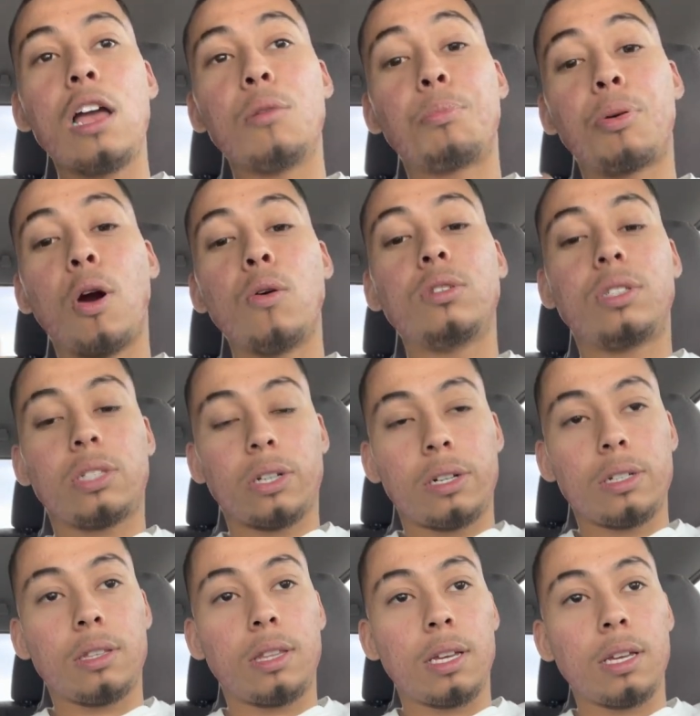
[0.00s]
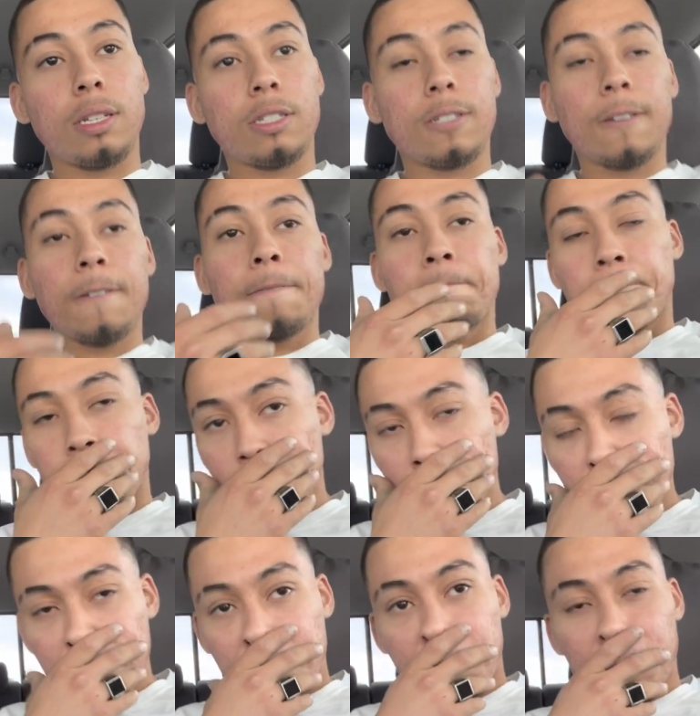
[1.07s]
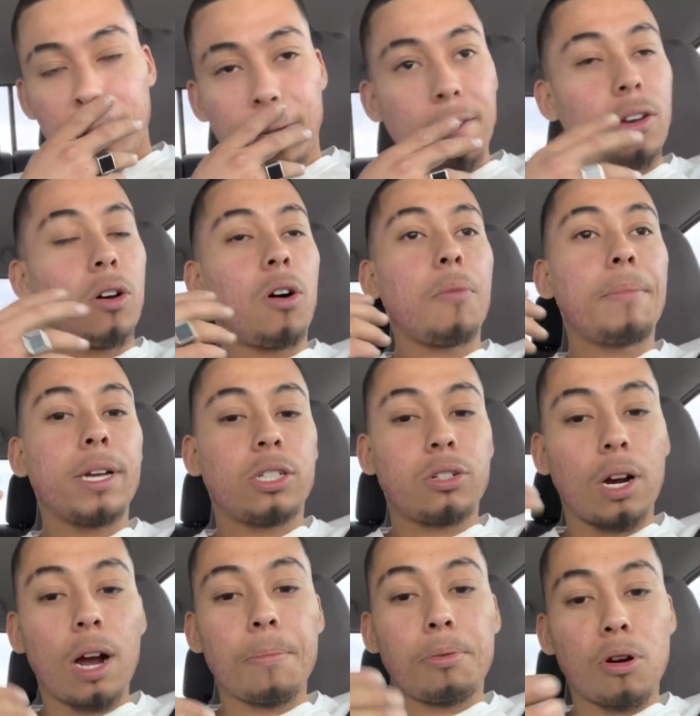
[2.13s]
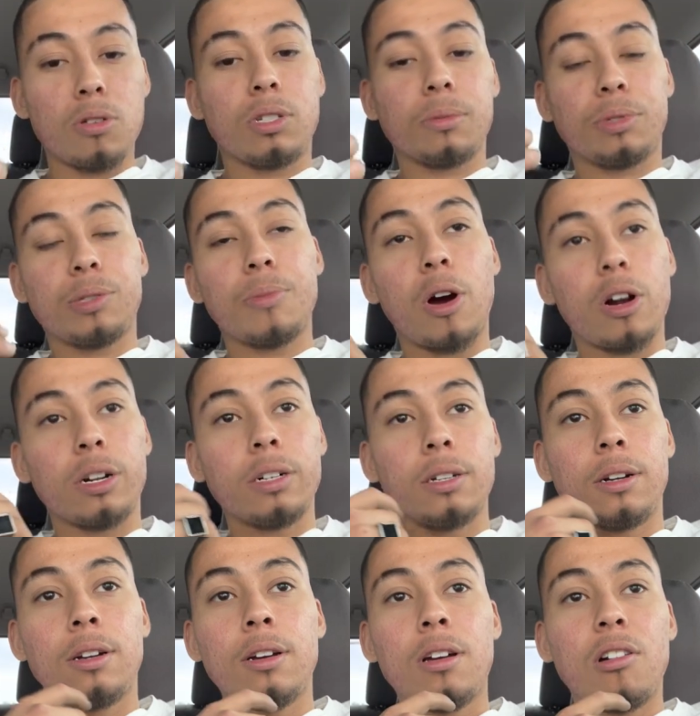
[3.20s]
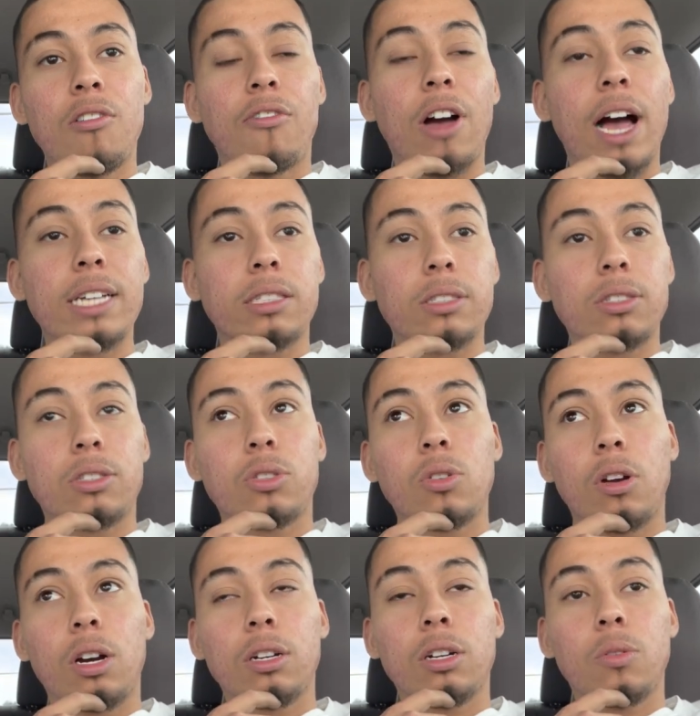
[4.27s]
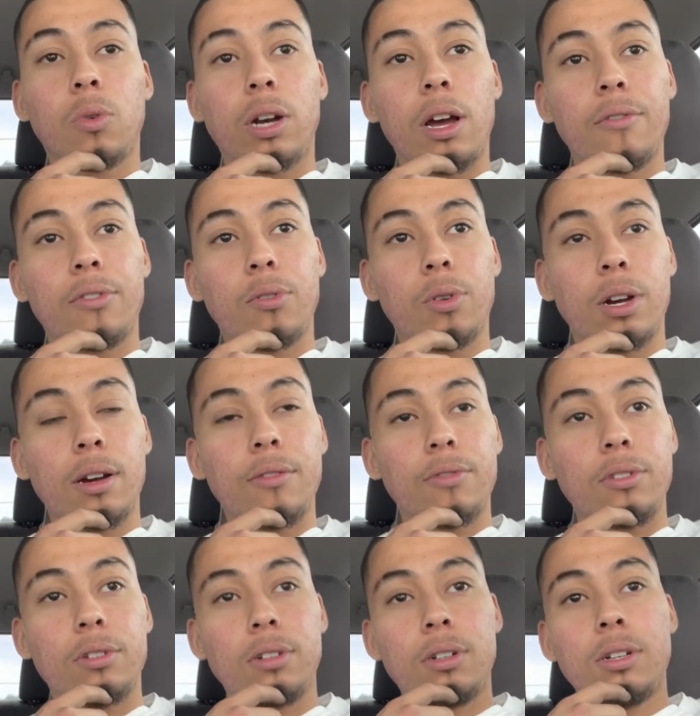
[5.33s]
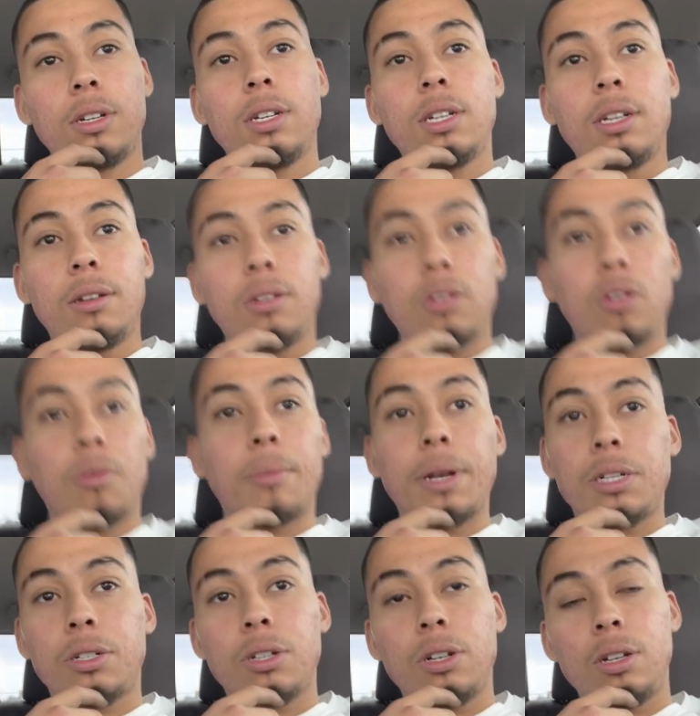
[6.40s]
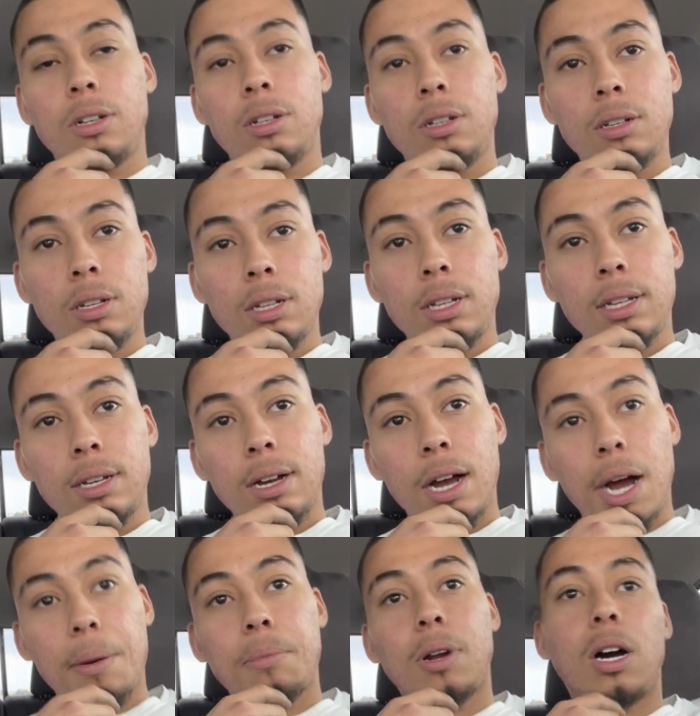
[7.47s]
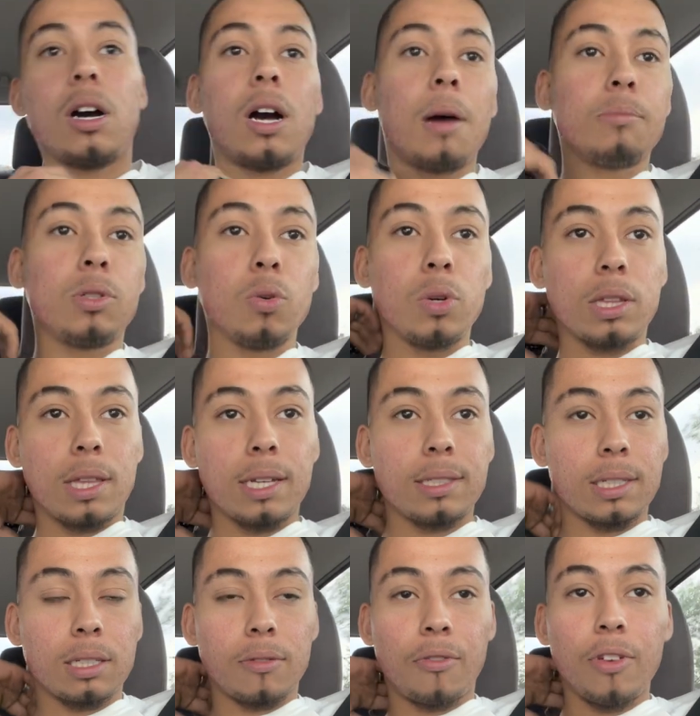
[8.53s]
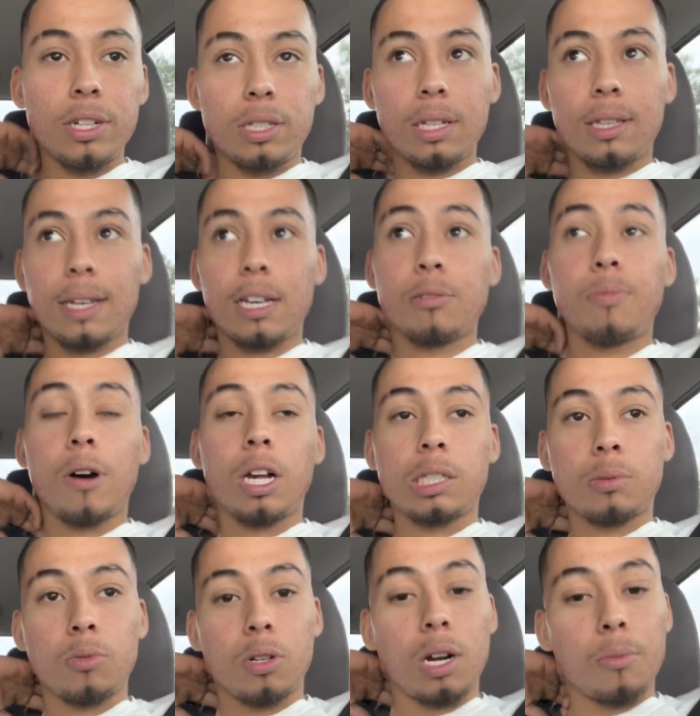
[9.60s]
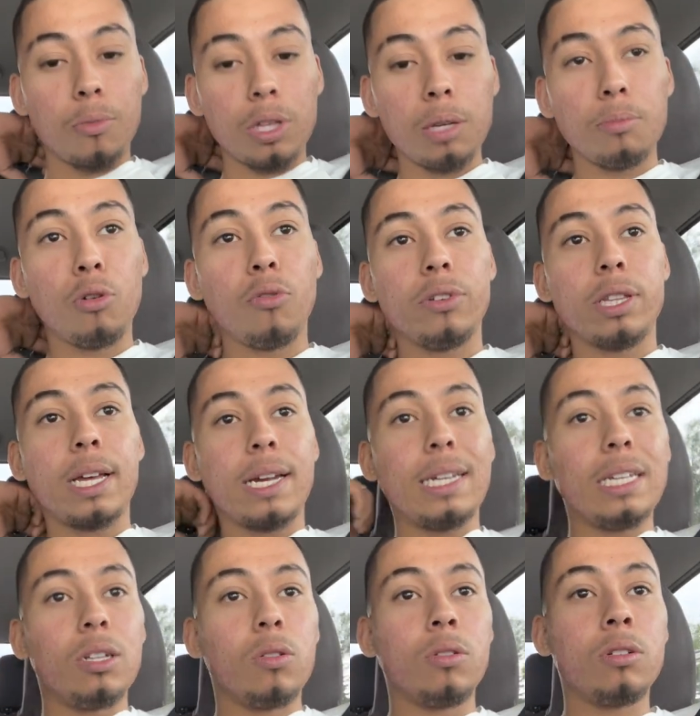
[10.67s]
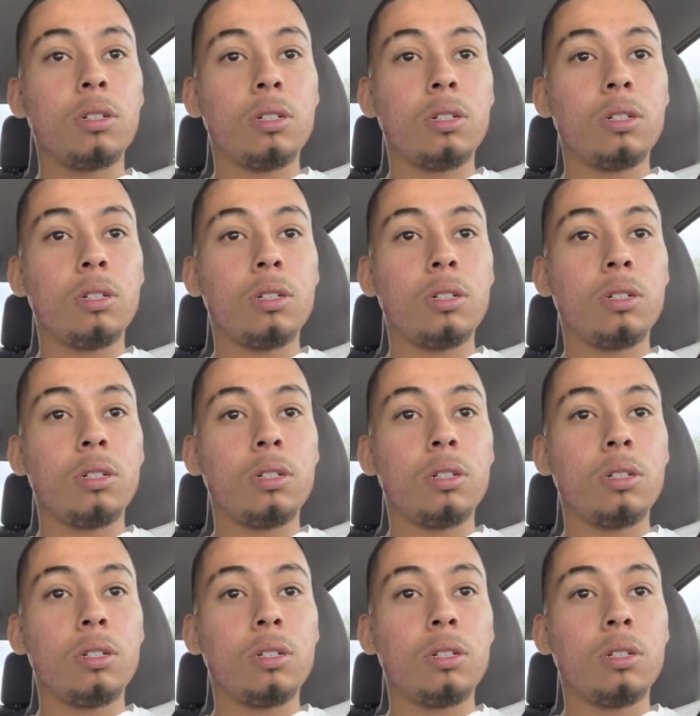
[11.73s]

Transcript: approach certain things. Make sure I approach them smarter, faster, stronger, whatever. Make sure I'm doing things as efficiently as possible, and I'm really moving that needle.